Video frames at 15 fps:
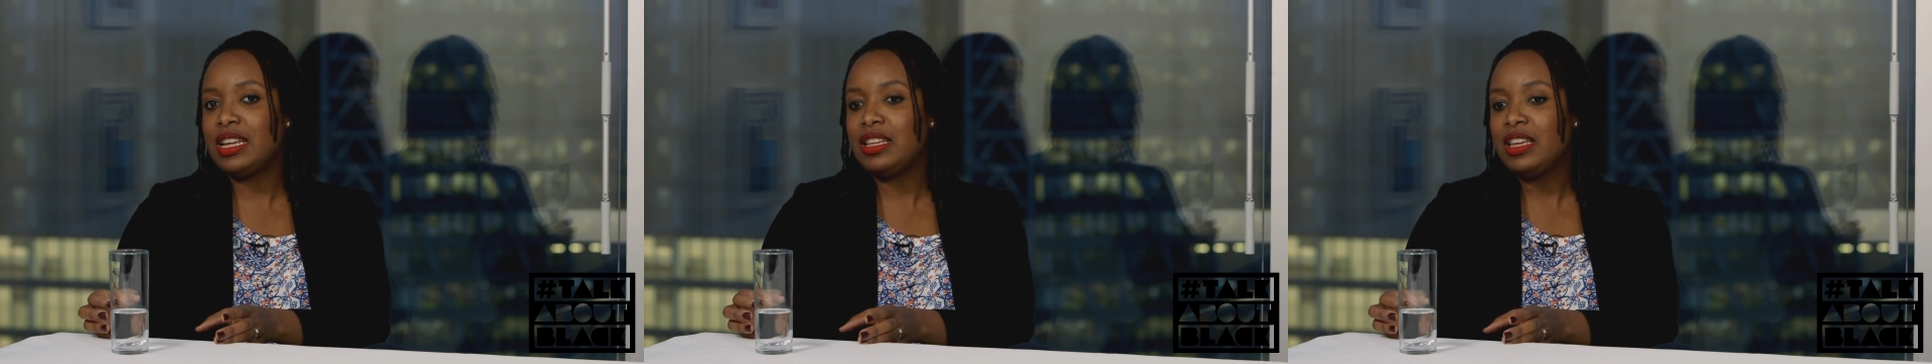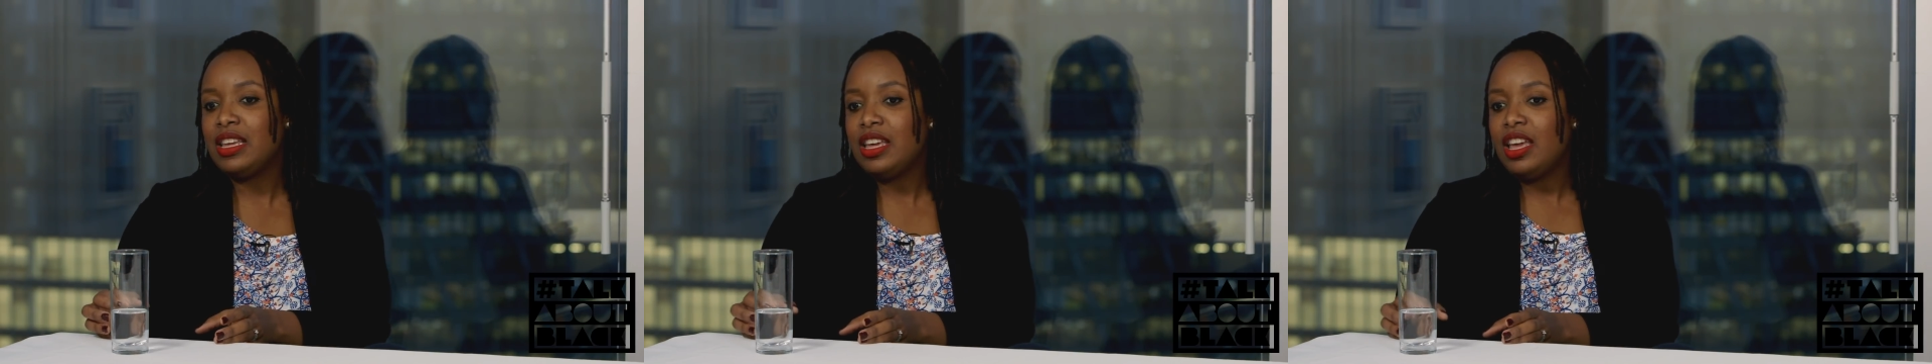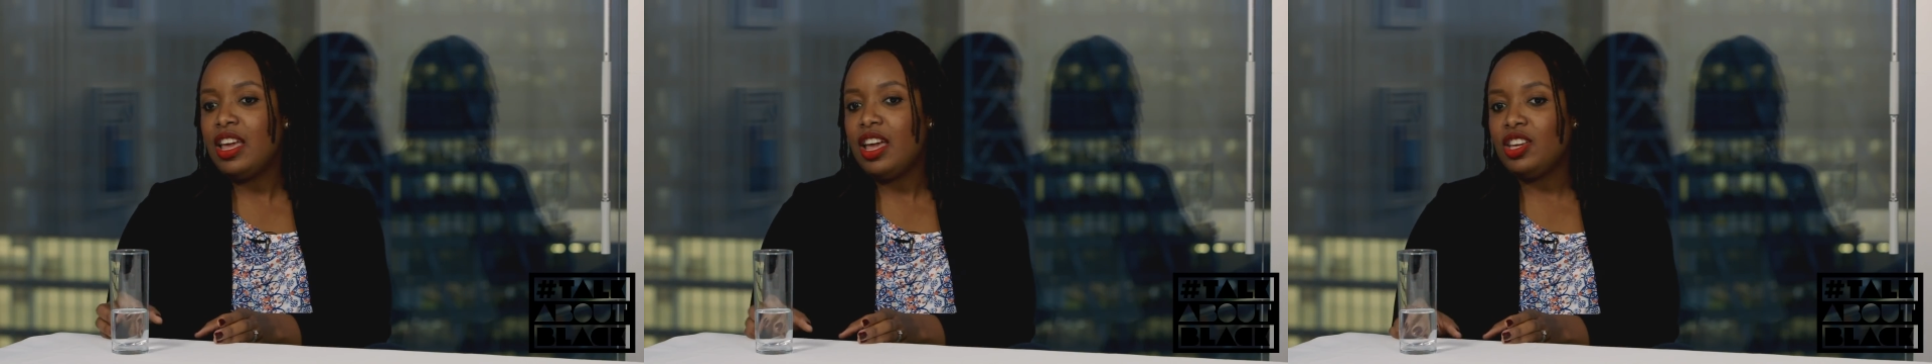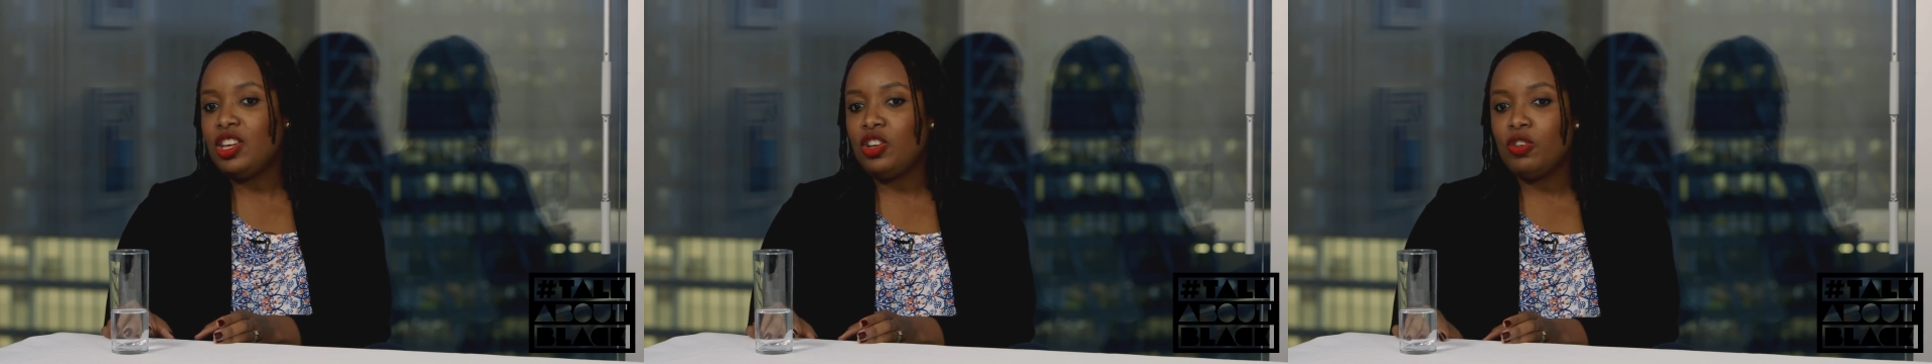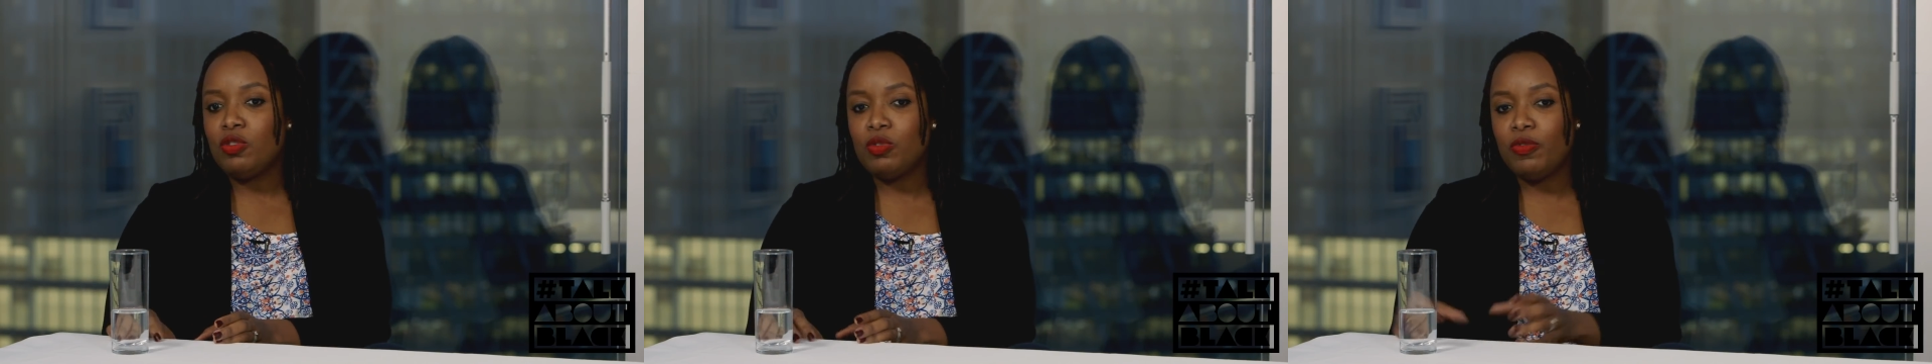And
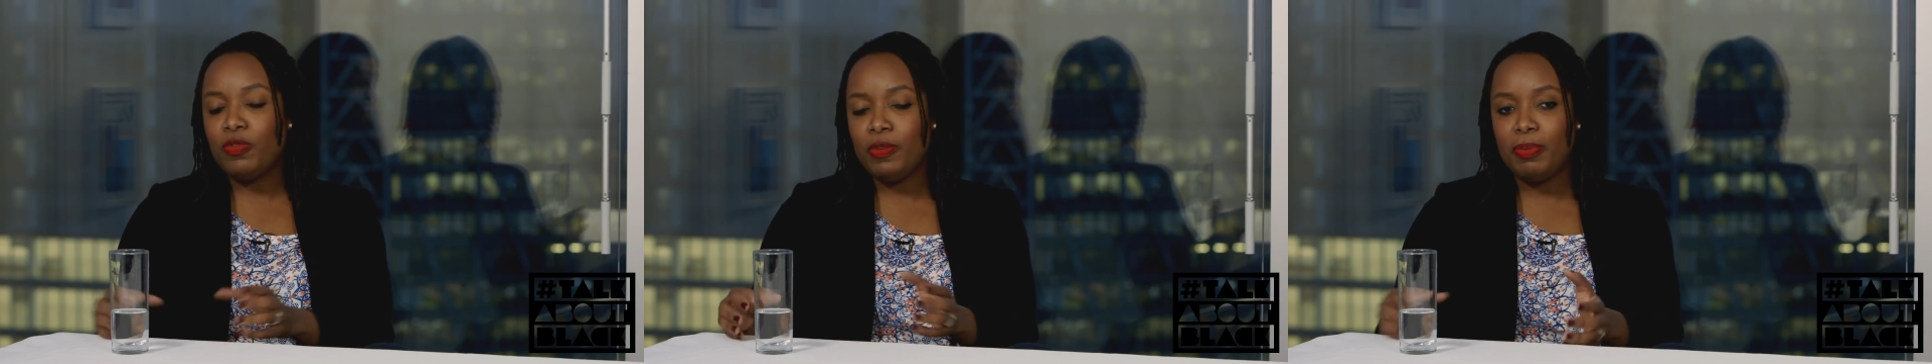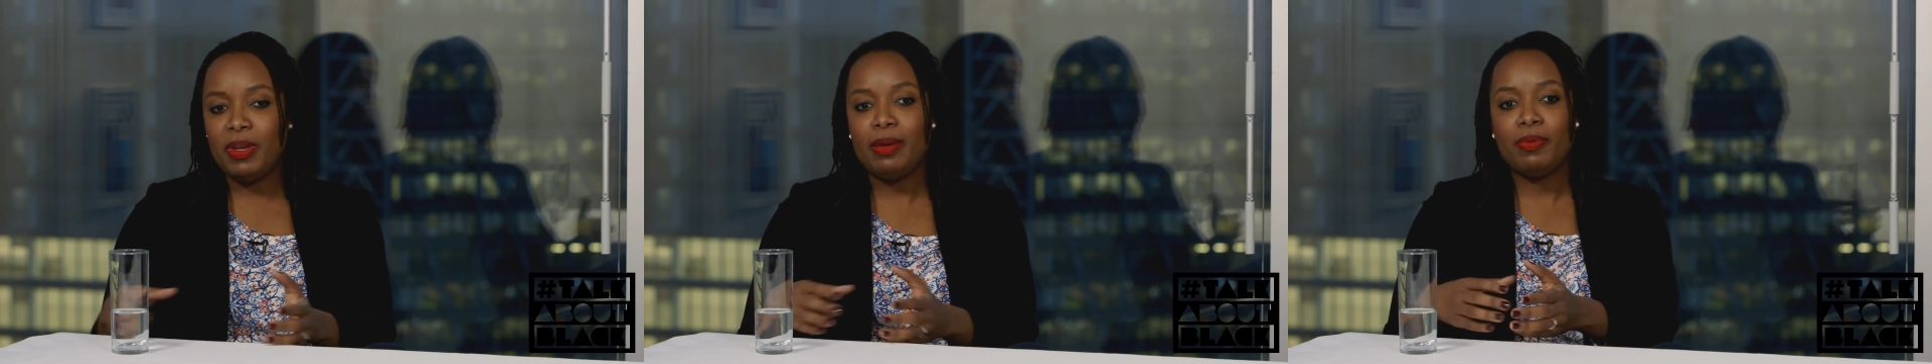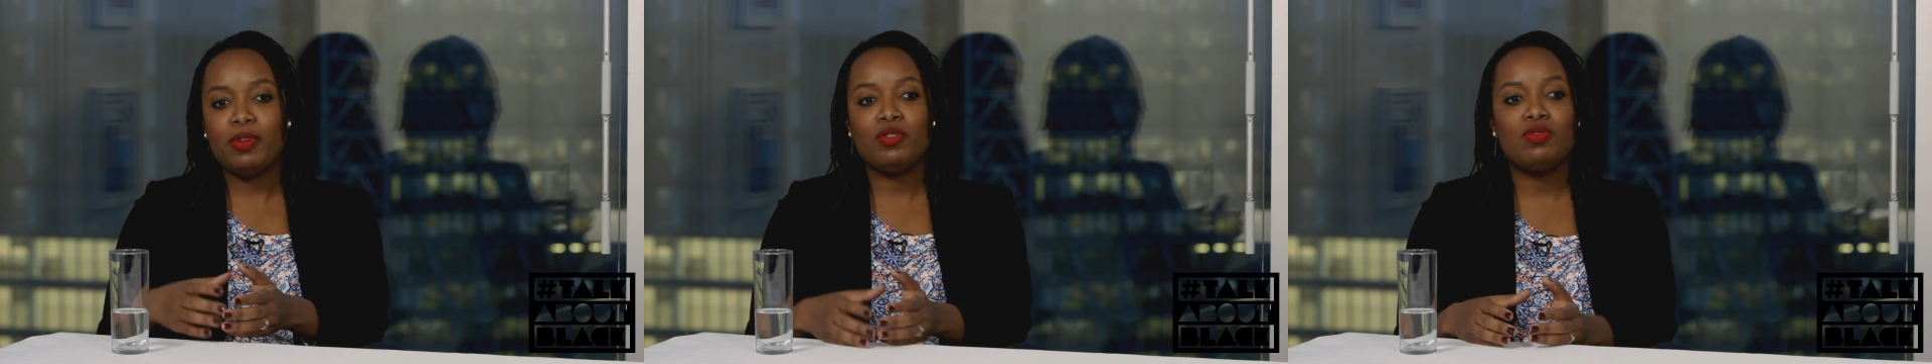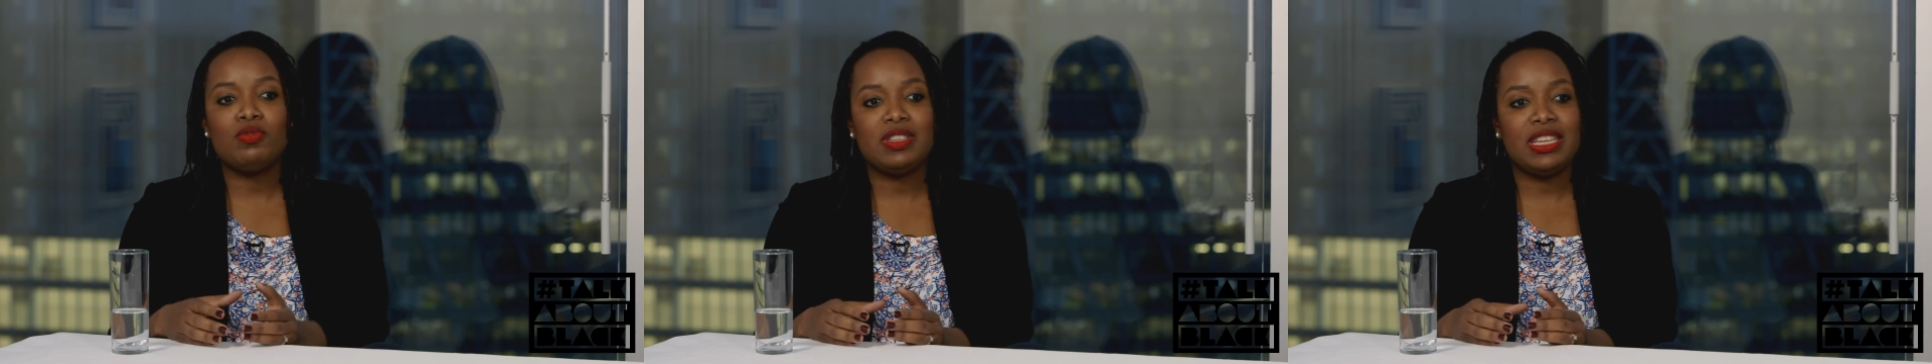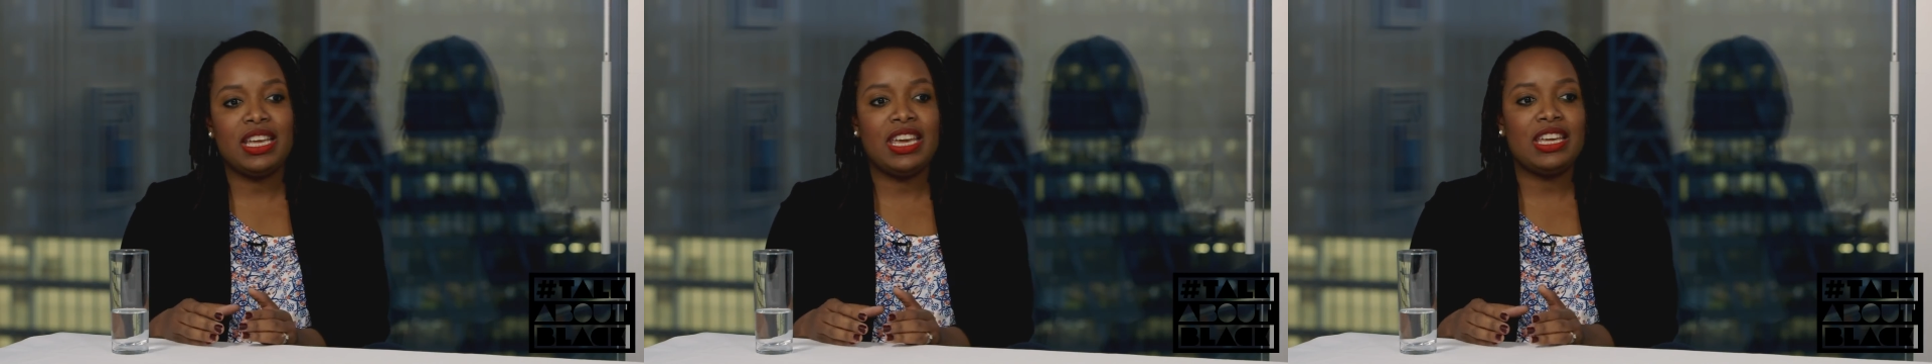for people
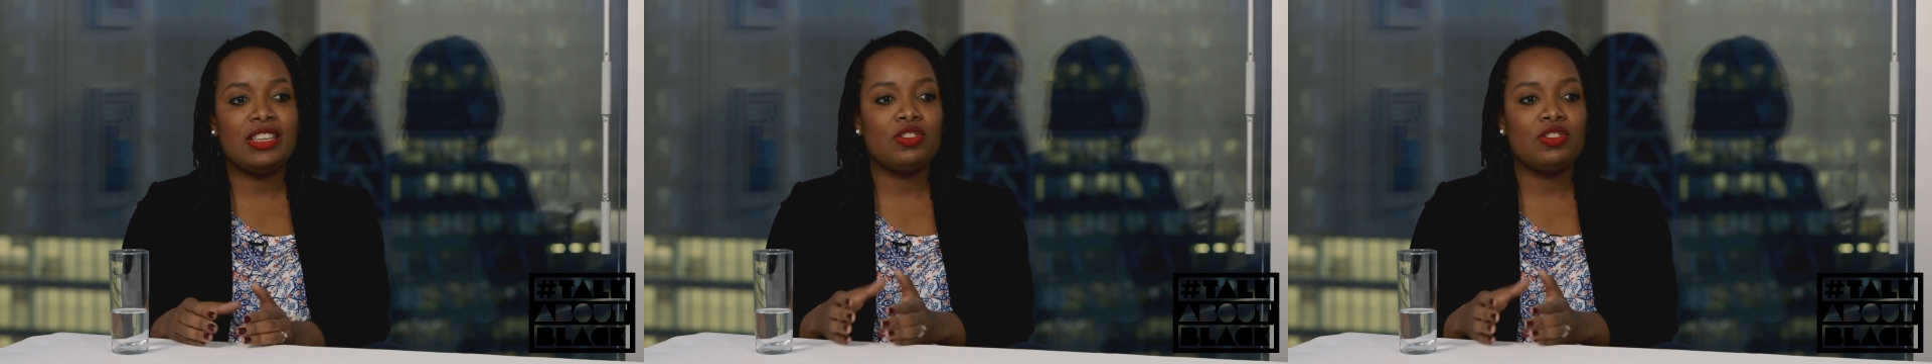who say